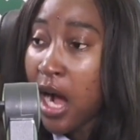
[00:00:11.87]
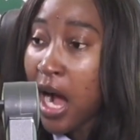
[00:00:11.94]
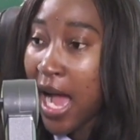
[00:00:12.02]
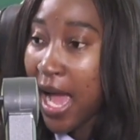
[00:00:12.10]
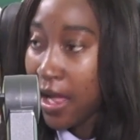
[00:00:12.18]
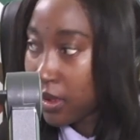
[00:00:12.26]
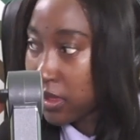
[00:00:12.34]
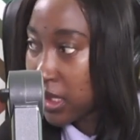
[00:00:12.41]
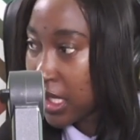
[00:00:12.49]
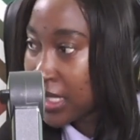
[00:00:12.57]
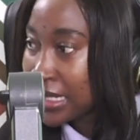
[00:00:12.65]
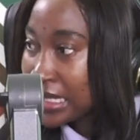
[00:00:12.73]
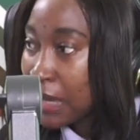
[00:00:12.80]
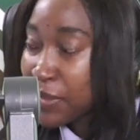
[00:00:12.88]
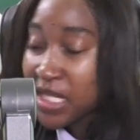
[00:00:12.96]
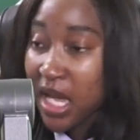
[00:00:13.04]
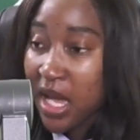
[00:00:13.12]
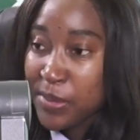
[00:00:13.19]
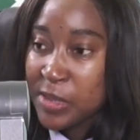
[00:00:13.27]
are healthy, and
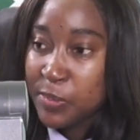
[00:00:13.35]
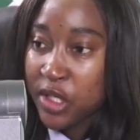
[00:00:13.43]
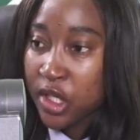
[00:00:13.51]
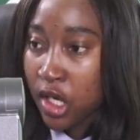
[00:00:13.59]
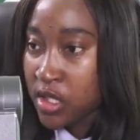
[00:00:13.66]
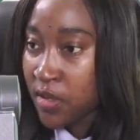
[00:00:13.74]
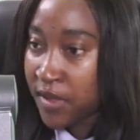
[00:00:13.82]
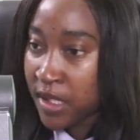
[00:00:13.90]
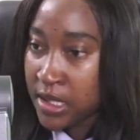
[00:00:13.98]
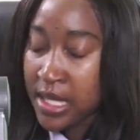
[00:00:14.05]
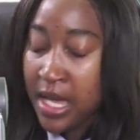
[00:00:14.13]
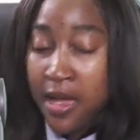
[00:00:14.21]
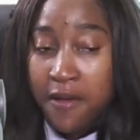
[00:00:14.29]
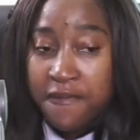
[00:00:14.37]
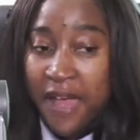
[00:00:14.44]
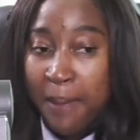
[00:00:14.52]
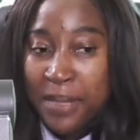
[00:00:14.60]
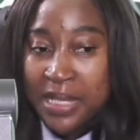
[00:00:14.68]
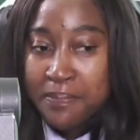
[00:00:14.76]
sometimes because of this,
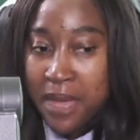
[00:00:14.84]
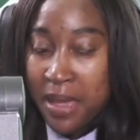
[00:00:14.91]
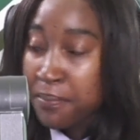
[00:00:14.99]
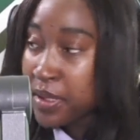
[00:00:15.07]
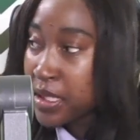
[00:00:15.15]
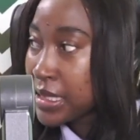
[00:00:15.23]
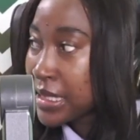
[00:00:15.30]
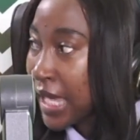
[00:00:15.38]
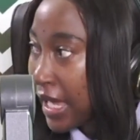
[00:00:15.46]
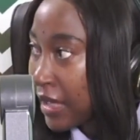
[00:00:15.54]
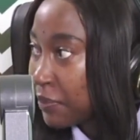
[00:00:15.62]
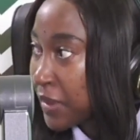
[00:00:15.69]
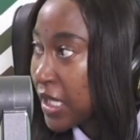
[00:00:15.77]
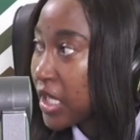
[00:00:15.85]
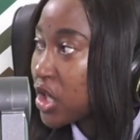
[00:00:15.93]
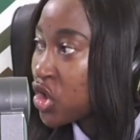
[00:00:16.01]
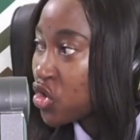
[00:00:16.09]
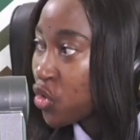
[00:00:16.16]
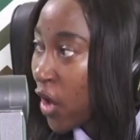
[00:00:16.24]
family members can be
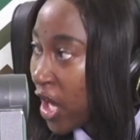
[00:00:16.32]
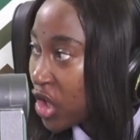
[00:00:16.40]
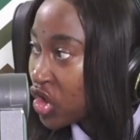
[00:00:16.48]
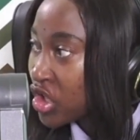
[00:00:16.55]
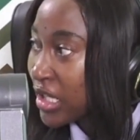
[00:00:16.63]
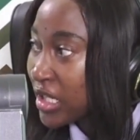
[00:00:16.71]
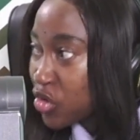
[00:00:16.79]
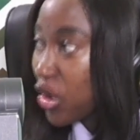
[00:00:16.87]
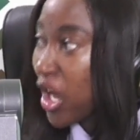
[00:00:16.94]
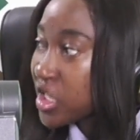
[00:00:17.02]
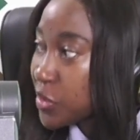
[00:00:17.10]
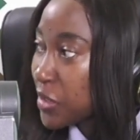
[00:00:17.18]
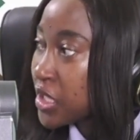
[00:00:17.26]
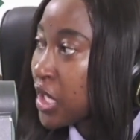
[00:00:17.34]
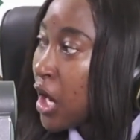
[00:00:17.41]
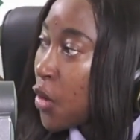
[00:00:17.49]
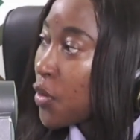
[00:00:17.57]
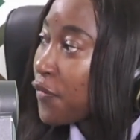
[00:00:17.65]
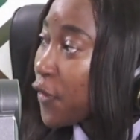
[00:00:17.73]
estranged. And estrangement
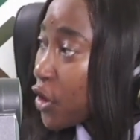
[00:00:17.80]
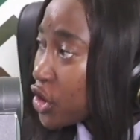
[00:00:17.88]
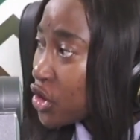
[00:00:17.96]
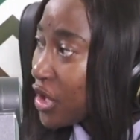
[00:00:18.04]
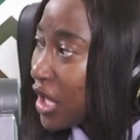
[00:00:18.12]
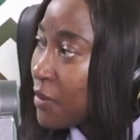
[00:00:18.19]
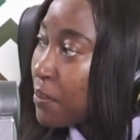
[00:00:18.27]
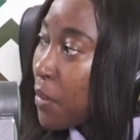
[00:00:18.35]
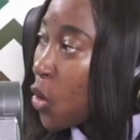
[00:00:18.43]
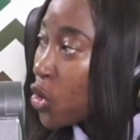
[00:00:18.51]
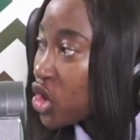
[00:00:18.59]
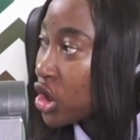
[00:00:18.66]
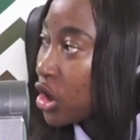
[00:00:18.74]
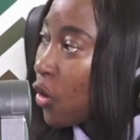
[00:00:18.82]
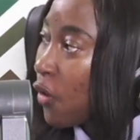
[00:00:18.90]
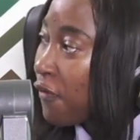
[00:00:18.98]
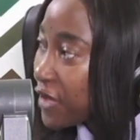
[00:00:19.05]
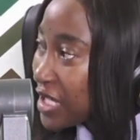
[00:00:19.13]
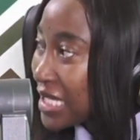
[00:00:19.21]
refers to the emotional or
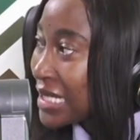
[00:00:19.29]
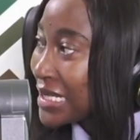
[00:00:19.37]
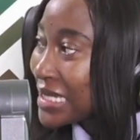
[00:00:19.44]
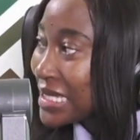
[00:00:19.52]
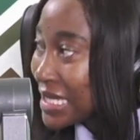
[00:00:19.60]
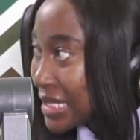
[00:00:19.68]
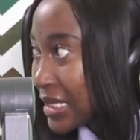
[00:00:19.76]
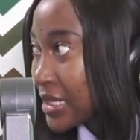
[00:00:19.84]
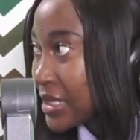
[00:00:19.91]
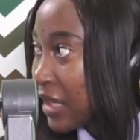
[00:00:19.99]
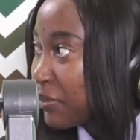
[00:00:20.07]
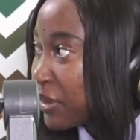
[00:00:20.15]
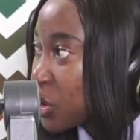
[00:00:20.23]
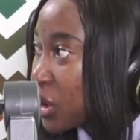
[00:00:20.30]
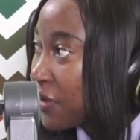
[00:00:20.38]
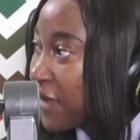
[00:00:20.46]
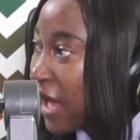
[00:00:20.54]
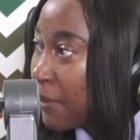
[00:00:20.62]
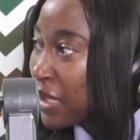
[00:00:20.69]
physical distancing between
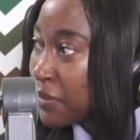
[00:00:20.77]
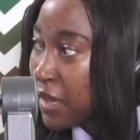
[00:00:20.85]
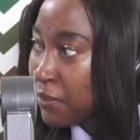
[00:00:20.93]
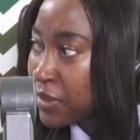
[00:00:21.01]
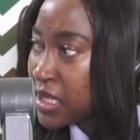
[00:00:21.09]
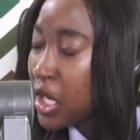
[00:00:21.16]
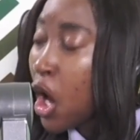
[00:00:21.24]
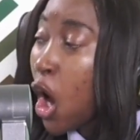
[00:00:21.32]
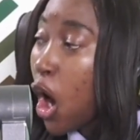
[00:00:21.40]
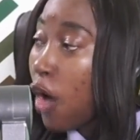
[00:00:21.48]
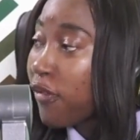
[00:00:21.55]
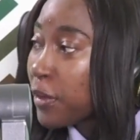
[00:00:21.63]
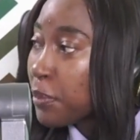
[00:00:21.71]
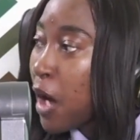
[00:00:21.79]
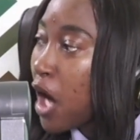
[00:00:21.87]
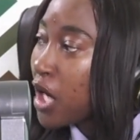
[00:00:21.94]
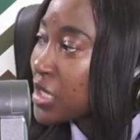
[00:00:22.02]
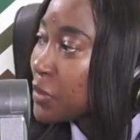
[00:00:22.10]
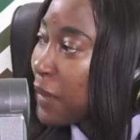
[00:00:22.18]
family members, often
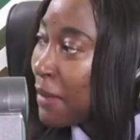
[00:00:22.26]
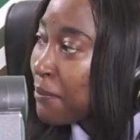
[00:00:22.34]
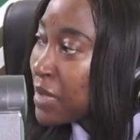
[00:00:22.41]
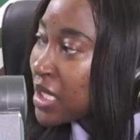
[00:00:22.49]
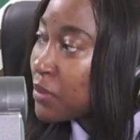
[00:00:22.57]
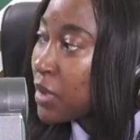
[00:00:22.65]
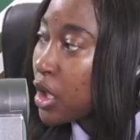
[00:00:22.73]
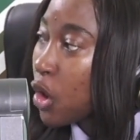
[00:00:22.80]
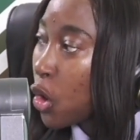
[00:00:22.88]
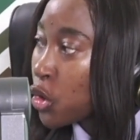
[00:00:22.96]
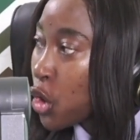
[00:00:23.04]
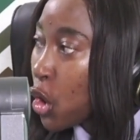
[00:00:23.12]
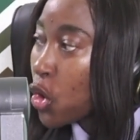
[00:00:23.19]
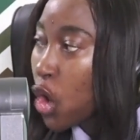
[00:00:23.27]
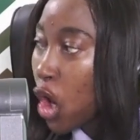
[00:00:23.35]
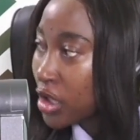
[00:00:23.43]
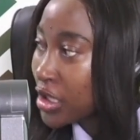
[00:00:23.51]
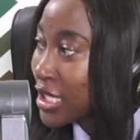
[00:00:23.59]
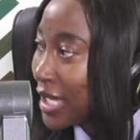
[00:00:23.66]
marked by minimal or no
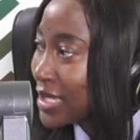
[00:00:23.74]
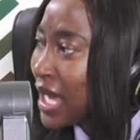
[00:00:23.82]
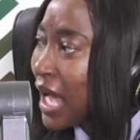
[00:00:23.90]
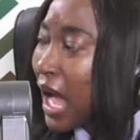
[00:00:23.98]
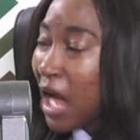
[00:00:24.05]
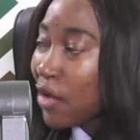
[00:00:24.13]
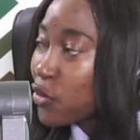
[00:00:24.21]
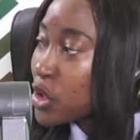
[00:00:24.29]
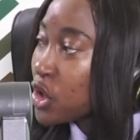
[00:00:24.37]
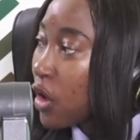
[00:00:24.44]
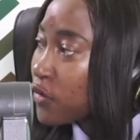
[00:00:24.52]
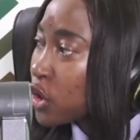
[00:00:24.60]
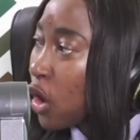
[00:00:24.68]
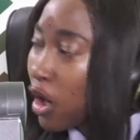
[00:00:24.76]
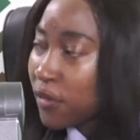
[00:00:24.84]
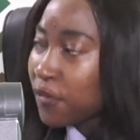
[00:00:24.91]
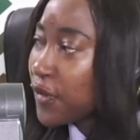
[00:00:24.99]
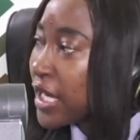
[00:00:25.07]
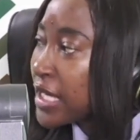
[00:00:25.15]
contact, unresolved
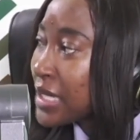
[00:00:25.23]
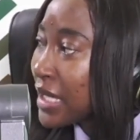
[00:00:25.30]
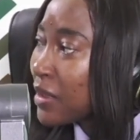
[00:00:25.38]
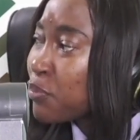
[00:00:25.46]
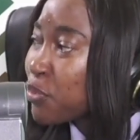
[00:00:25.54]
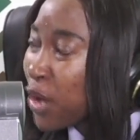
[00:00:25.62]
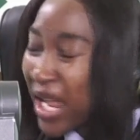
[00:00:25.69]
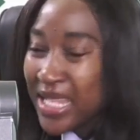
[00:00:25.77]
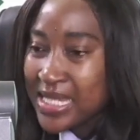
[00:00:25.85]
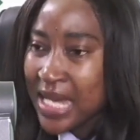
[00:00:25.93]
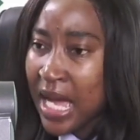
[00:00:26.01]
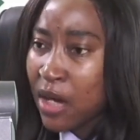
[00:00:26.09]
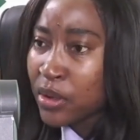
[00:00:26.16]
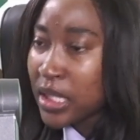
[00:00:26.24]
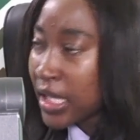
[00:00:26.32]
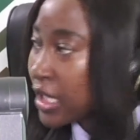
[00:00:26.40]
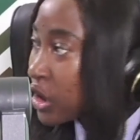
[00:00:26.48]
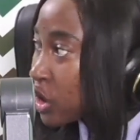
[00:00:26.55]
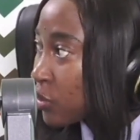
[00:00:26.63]
conflict, and a breakdown
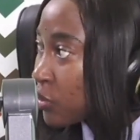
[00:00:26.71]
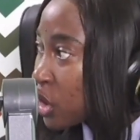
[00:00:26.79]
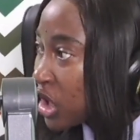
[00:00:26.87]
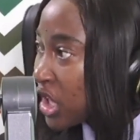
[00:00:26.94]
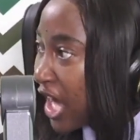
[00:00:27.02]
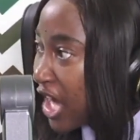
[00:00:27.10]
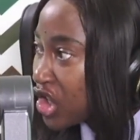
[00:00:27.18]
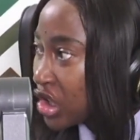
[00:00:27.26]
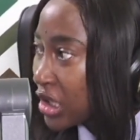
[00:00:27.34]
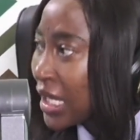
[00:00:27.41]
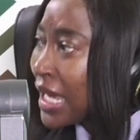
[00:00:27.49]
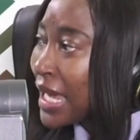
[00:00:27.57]
in communication.